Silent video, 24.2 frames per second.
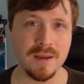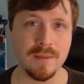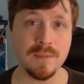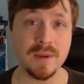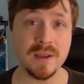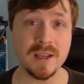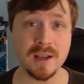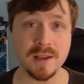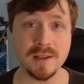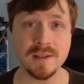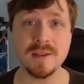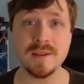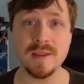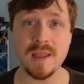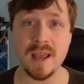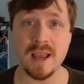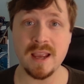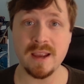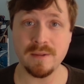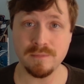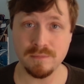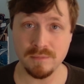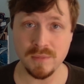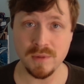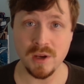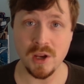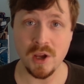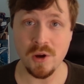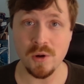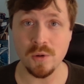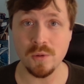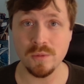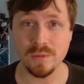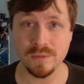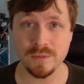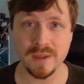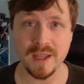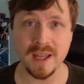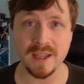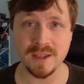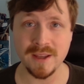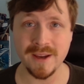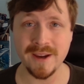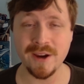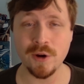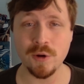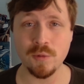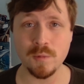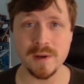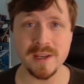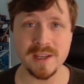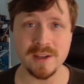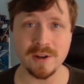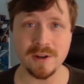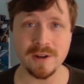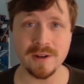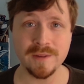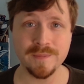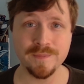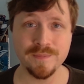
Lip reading: because they know that they are weaker.